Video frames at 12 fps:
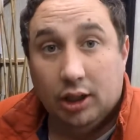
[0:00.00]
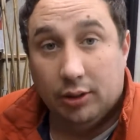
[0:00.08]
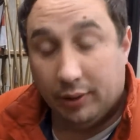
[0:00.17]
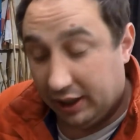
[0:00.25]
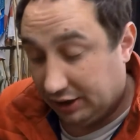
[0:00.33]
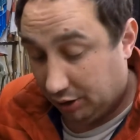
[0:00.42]

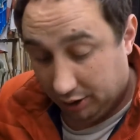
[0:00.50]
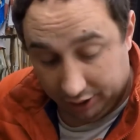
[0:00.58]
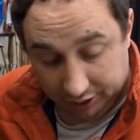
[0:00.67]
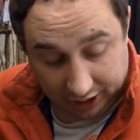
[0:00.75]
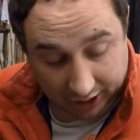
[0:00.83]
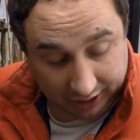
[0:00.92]
Well, that's got
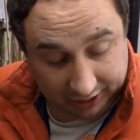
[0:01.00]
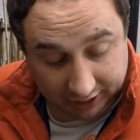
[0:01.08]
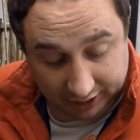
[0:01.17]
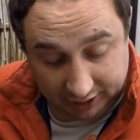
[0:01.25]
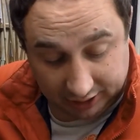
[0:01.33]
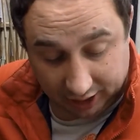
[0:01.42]
those
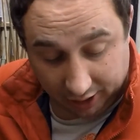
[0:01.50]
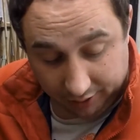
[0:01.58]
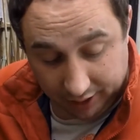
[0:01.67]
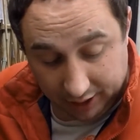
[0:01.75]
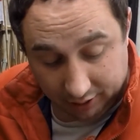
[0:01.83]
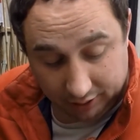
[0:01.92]
seeds sown
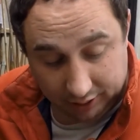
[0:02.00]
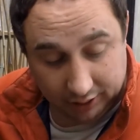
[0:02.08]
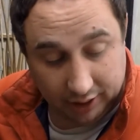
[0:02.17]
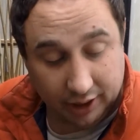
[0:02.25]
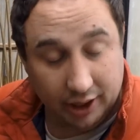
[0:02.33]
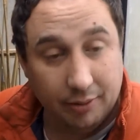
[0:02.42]
now,
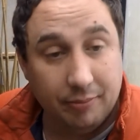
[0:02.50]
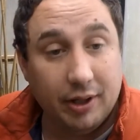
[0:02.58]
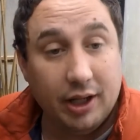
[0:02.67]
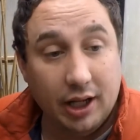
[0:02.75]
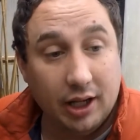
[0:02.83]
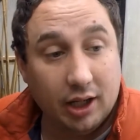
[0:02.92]

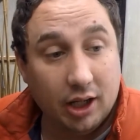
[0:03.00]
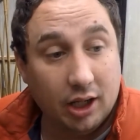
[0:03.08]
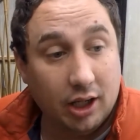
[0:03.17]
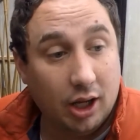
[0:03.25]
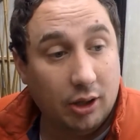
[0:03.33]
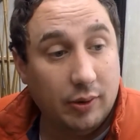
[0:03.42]
and they're going to
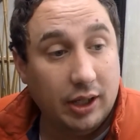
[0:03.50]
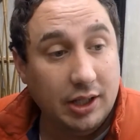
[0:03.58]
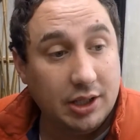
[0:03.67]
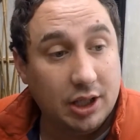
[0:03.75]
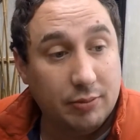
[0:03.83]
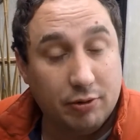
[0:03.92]
go
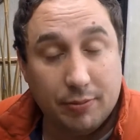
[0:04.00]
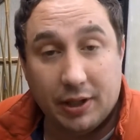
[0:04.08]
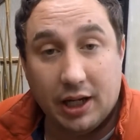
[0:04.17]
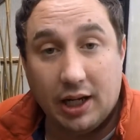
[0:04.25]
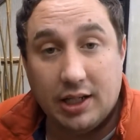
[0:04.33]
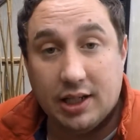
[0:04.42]
into the
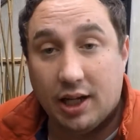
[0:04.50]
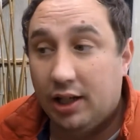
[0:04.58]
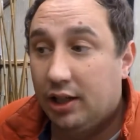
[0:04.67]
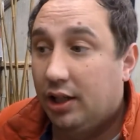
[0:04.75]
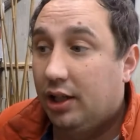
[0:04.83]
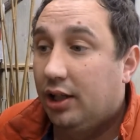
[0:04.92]
propagator.
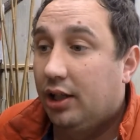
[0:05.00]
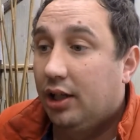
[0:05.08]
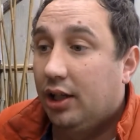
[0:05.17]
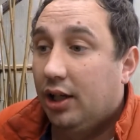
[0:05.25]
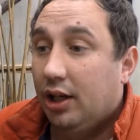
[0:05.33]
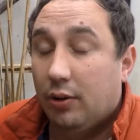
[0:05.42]

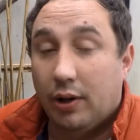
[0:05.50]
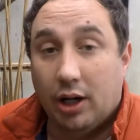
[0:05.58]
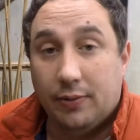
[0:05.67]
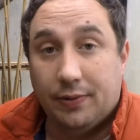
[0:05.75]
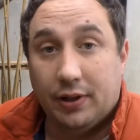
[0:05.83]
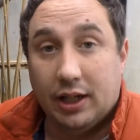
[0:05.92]
Well,
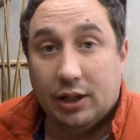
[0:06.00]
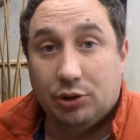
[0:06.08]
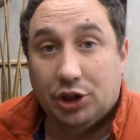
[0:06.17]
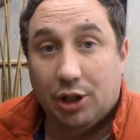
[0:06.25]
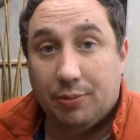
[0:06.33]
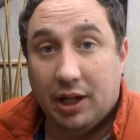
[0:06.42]
hopefully they'll
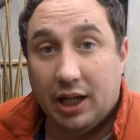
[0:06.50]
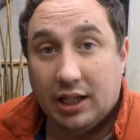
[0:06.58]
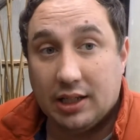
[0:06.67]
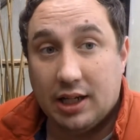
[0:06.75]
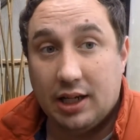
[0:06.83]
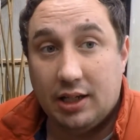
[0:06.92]

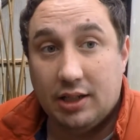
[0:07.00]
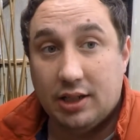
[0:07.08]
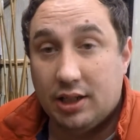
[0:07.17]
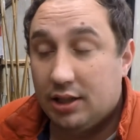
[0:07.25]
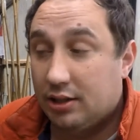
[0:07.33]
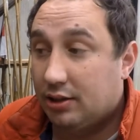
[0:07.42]
germinate and
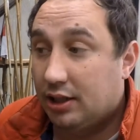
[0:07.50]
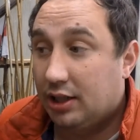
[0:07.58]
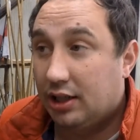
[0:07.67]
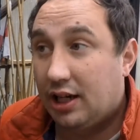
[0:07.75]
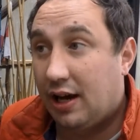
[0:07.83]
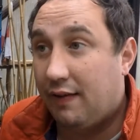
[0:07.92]

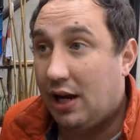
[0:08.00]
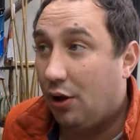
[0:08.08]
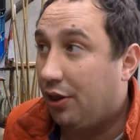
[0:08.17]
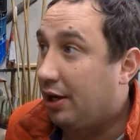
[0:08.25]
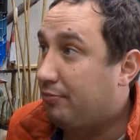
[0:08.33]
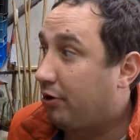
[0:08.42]
carry
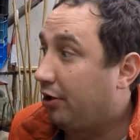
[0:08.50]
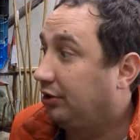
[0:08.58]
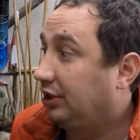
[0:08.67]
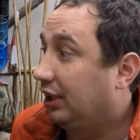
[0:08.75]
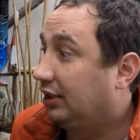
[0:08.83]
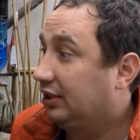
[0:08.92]
on their
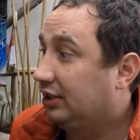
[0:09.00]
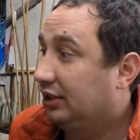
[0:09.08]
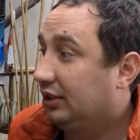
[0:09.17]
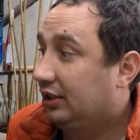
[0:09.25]
process.